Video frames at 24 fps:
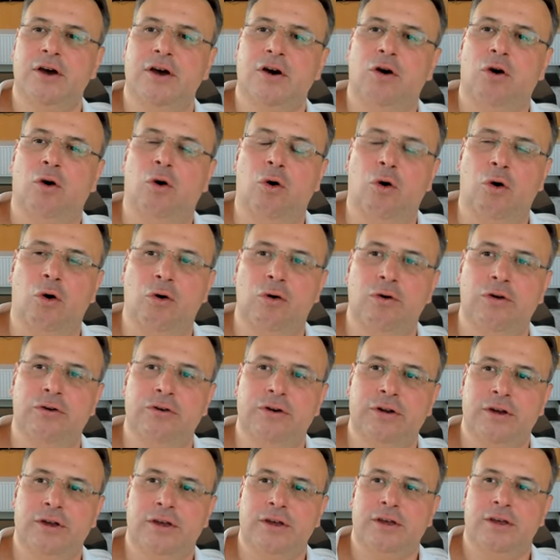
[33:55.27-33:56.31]
or
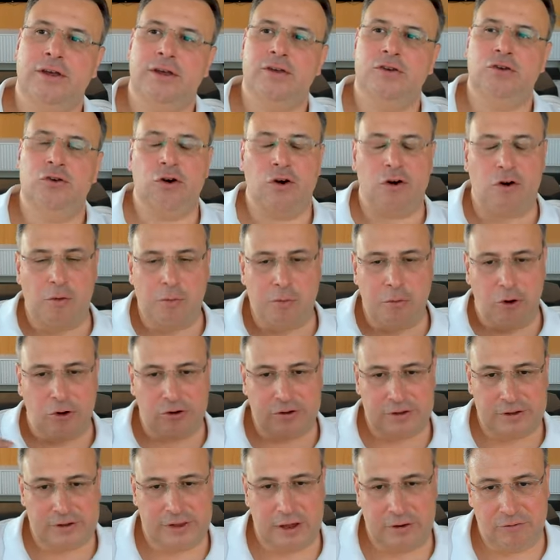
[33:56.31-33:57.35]
you're
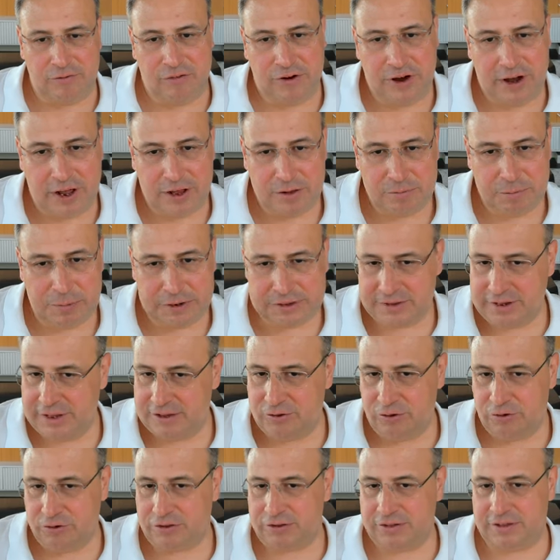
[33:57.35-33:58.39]
onboarding them well, but they
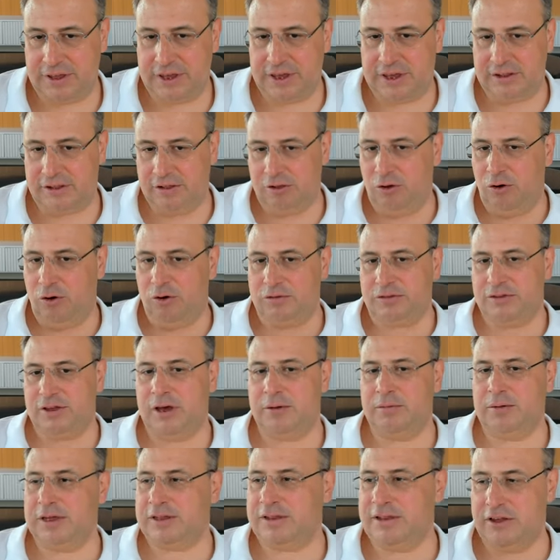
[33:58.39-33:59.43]
don't stay a long time,
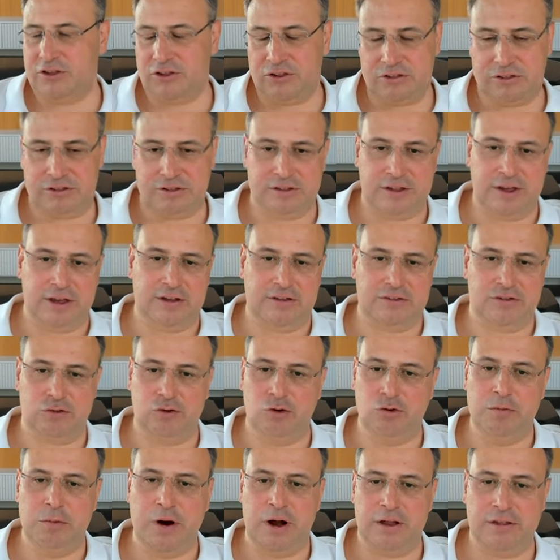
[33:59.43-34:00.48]
like they just stay 2
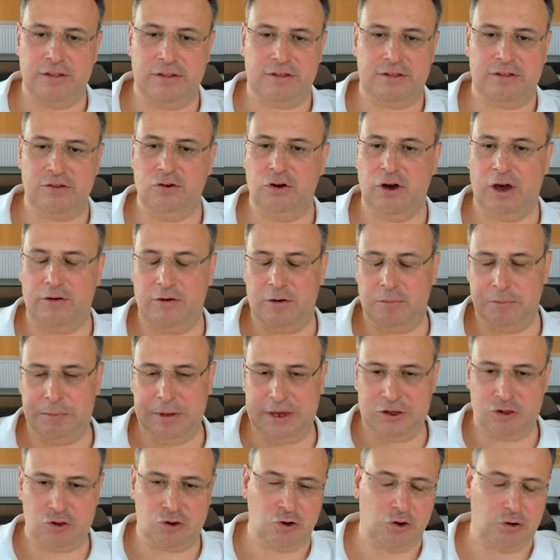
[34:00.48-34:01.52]
months, you have a
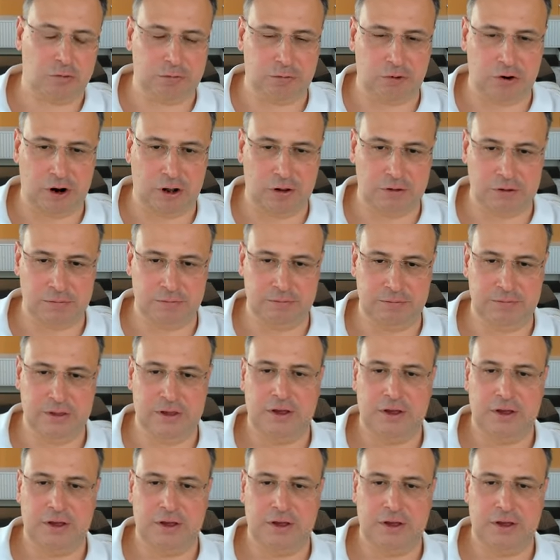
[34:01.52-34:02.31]
big churn problem.